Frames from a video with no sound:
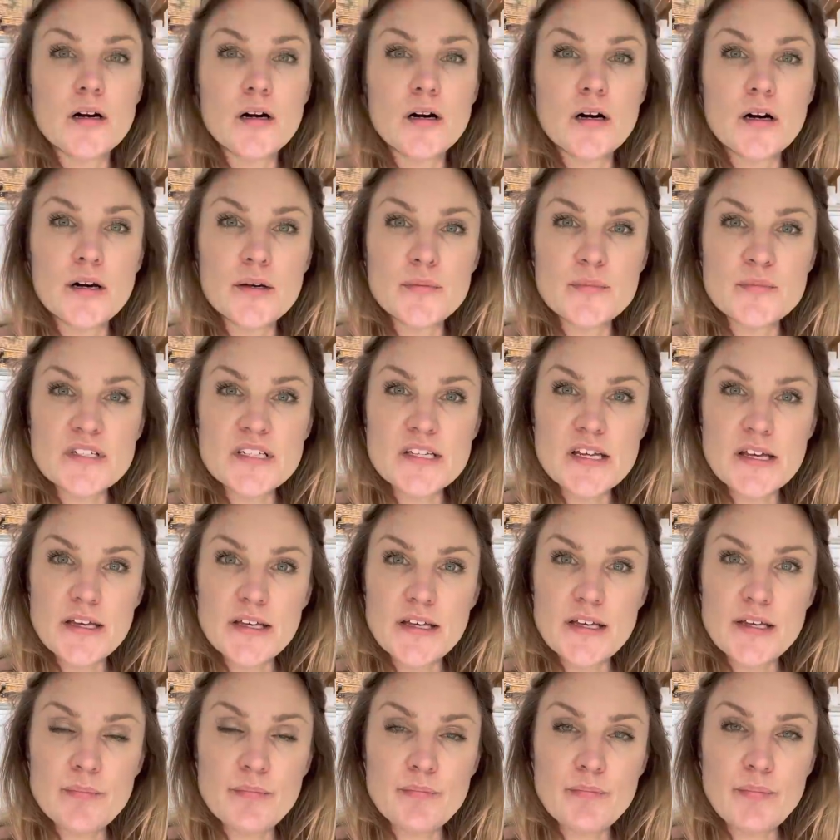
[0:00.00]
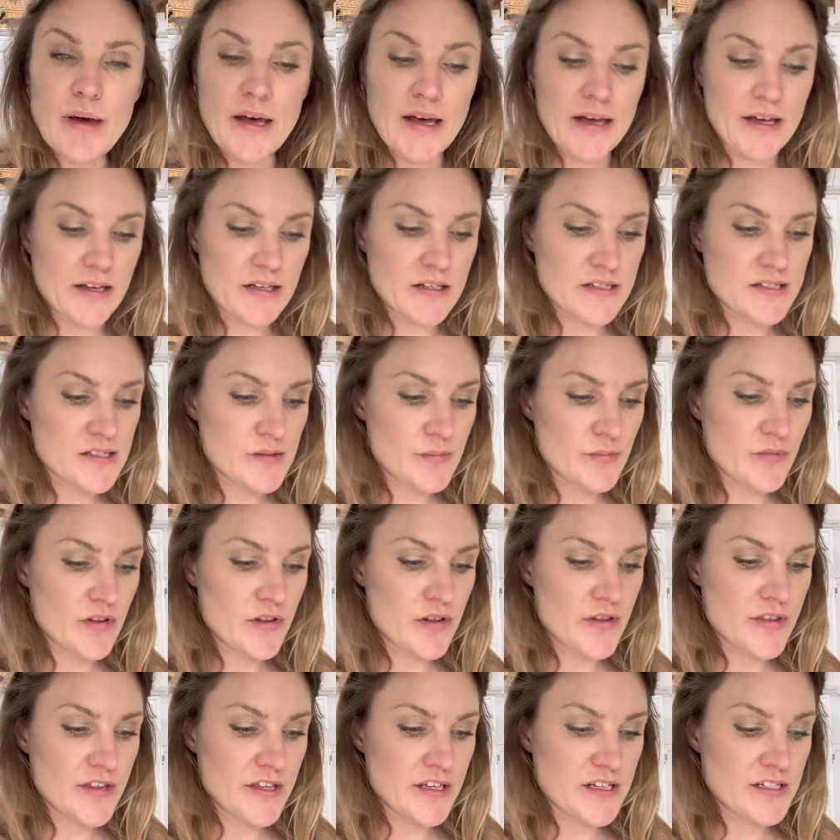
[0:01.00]
I'm taking back some of
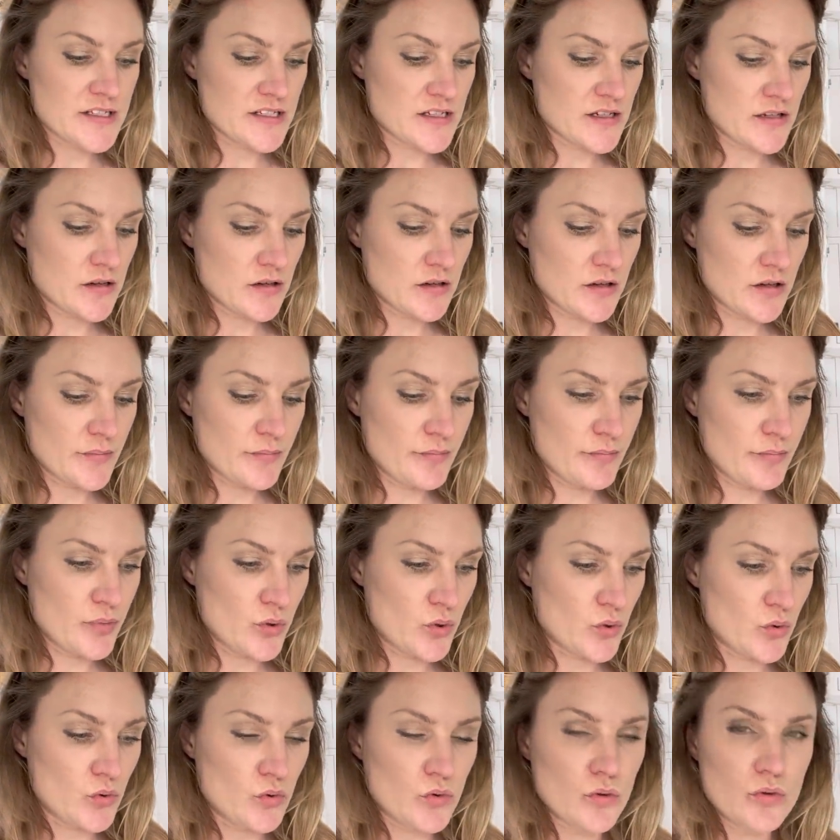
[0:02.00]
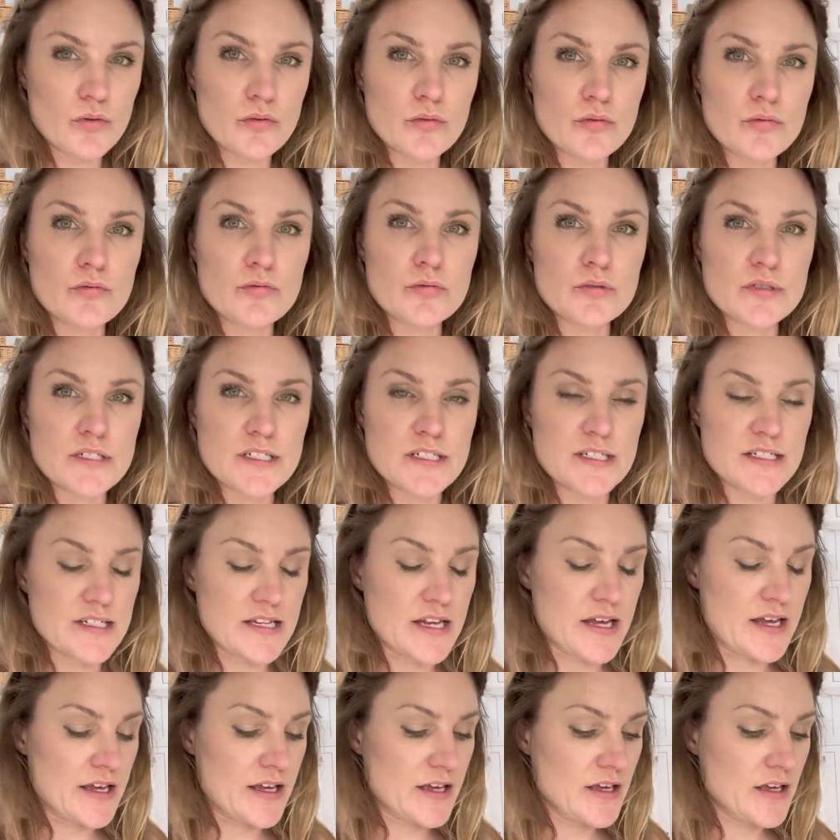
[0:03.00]
the things that I bought
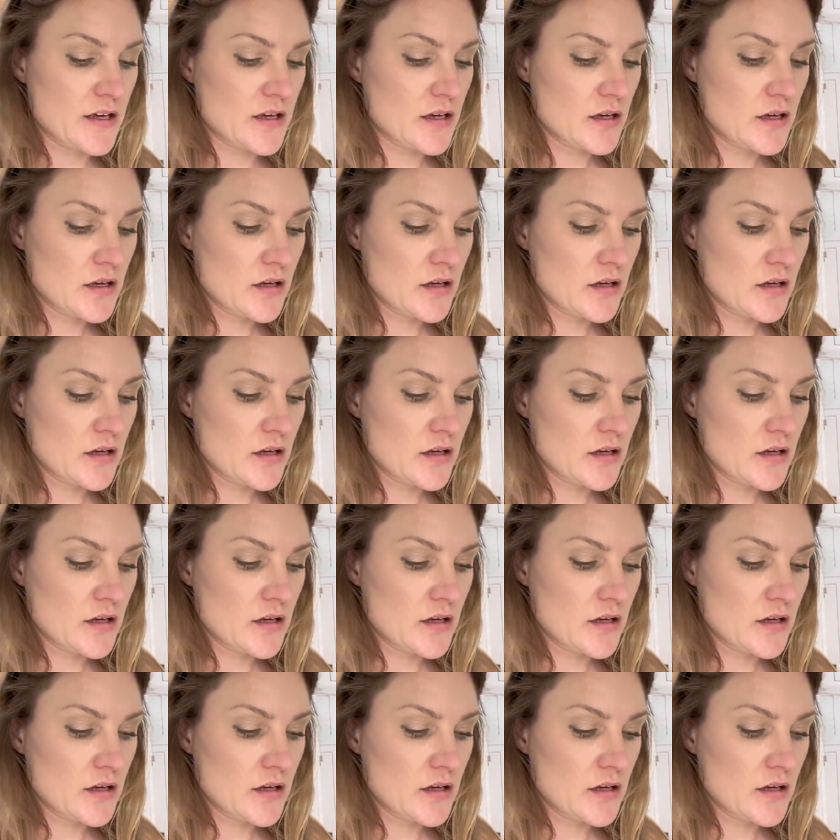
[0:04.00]
today